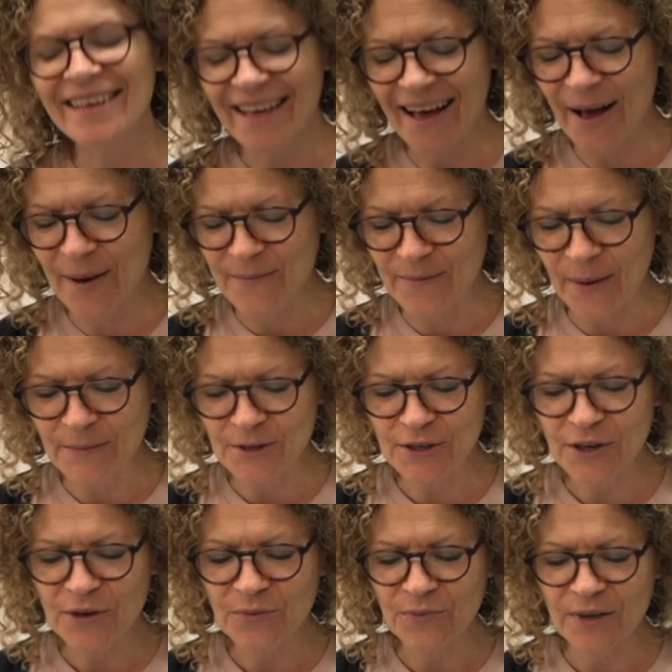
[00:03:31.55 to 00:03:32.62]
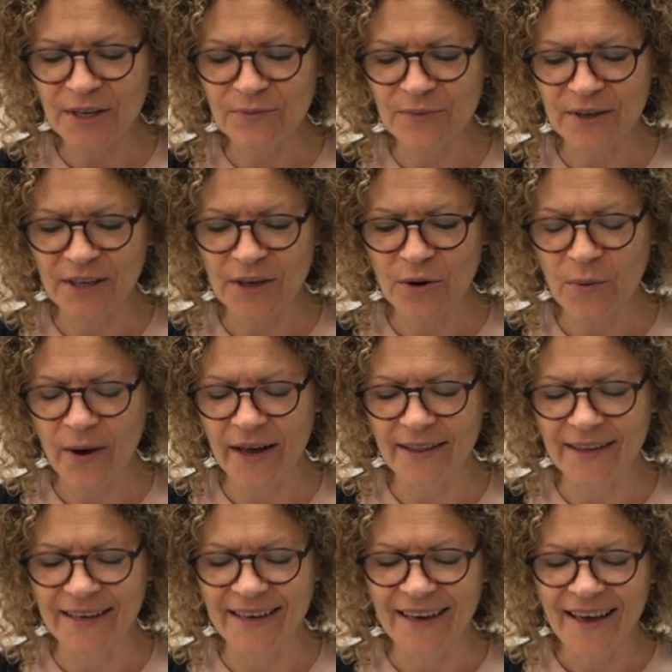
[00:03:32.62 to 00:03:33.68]
um, I'm just going to read really
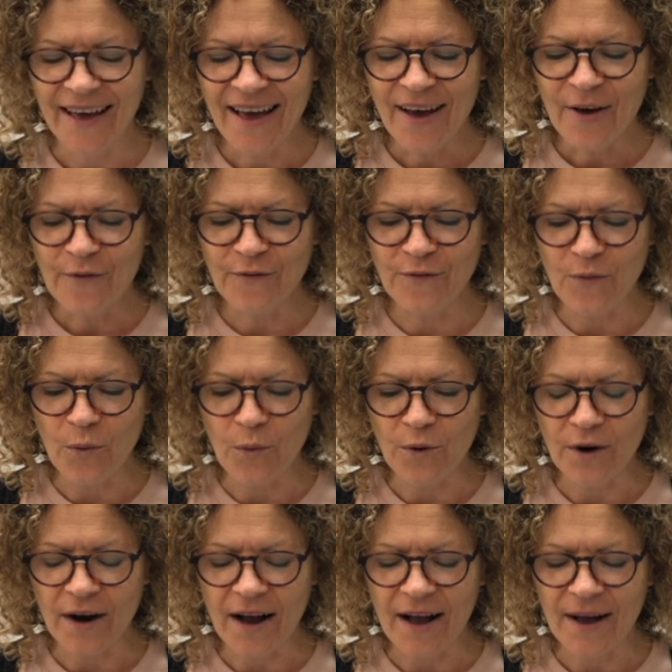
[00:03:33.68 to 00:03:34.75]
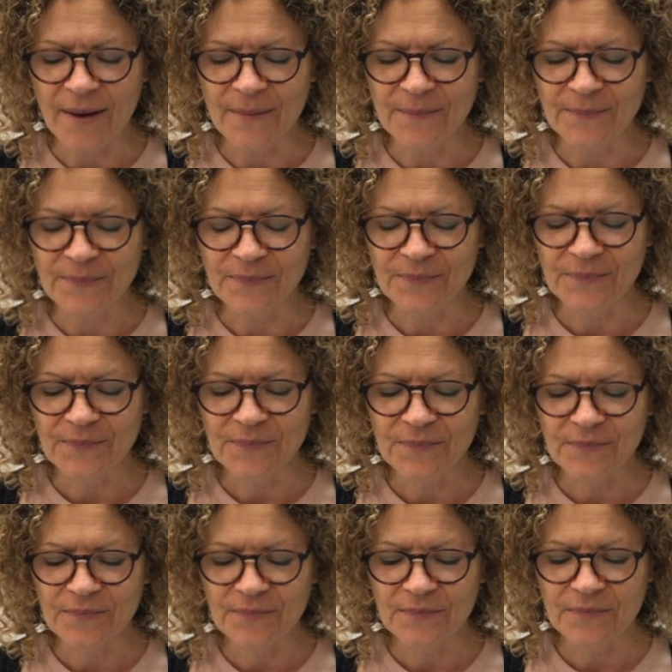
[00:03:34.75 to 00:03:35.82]
quickly for um,
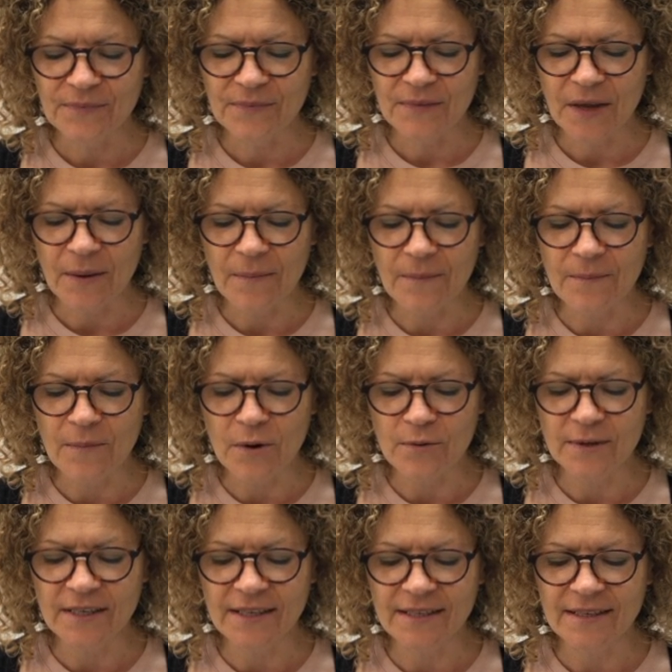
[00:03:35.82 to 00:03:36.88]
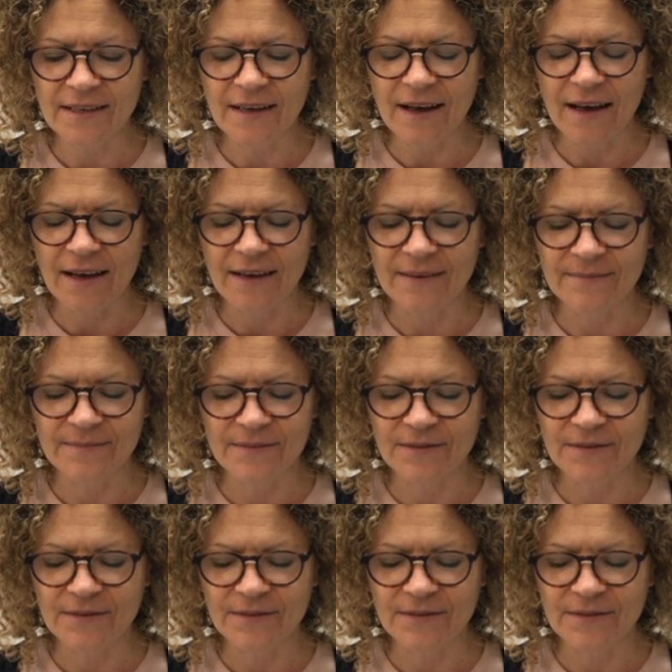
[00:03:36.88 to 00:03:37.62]
Moses, uh,